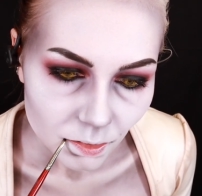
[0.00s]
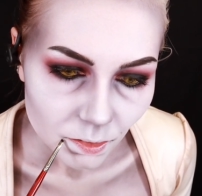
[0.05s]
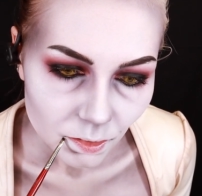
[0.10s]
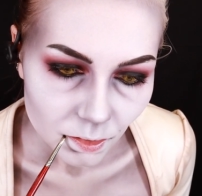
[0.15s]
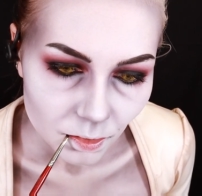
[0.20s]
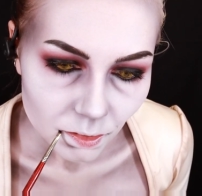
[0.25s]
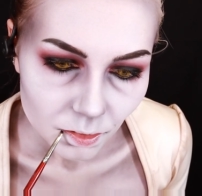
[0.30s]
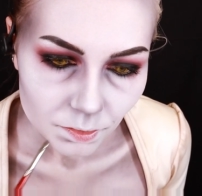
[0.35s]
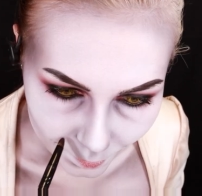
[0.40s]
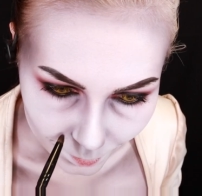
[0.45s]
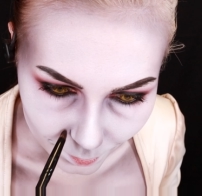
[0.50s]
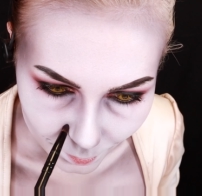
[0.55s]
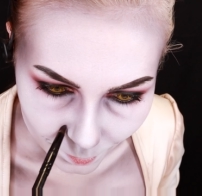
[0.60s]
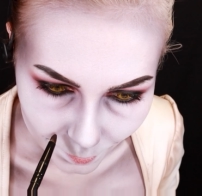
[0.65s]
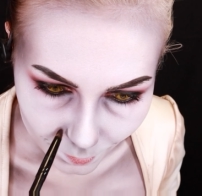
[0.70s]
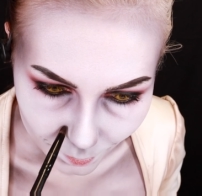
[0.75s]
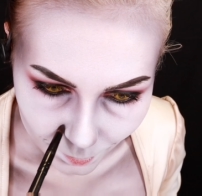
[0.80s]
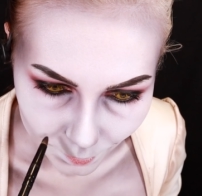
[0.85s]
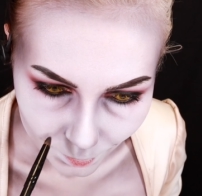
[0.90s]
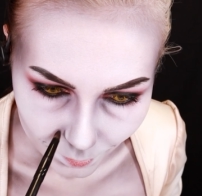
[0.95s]
just more
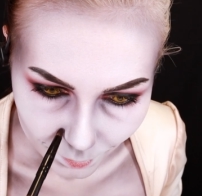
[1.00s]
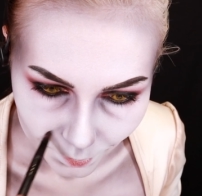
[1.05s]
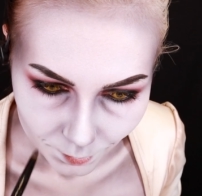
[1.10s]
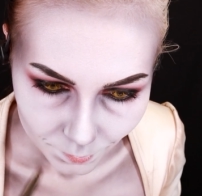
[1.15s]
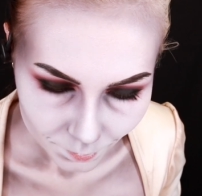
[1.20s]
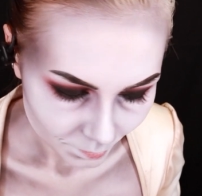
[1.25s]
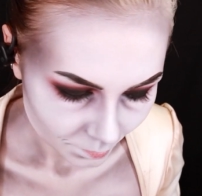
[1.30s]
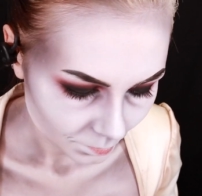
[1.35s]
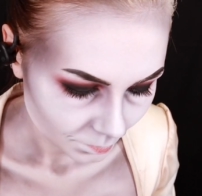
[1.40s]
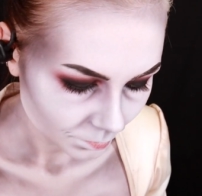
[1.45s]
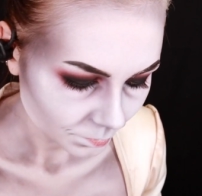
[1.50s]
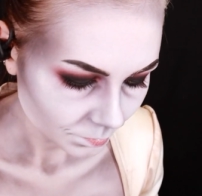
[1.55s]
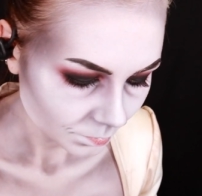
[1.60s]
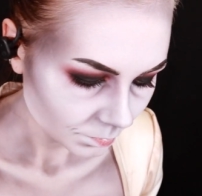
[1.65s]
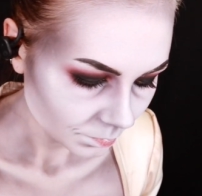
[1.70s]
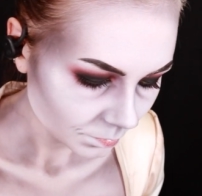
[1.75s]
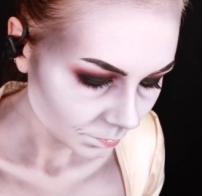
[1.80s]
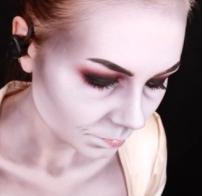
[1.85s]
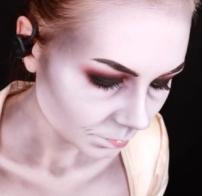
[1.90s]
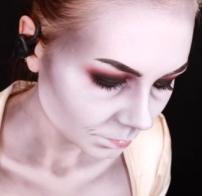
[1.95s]
like
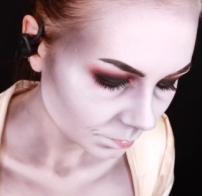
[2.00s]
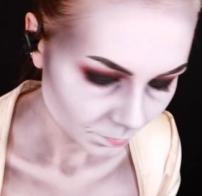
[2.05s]
a